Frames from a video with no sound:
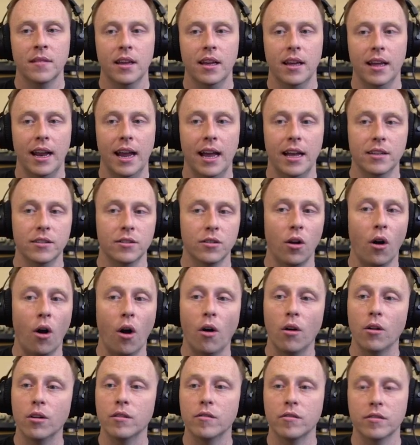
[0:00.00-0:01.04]
It has
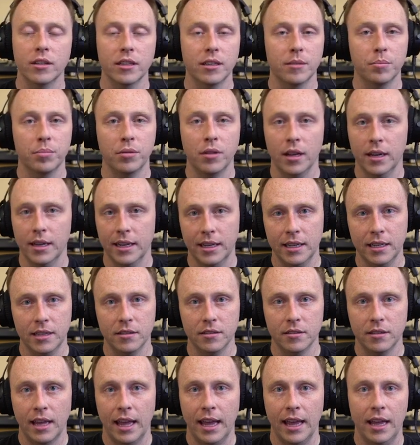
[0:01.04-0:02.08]
all of the
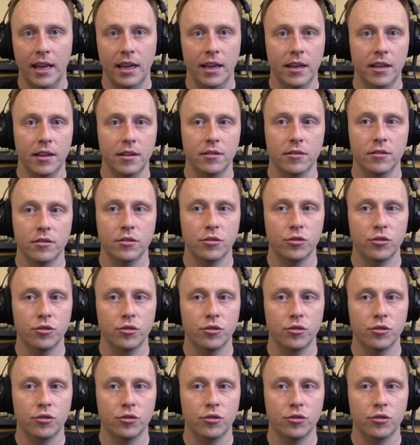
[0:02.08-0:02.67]
plugins and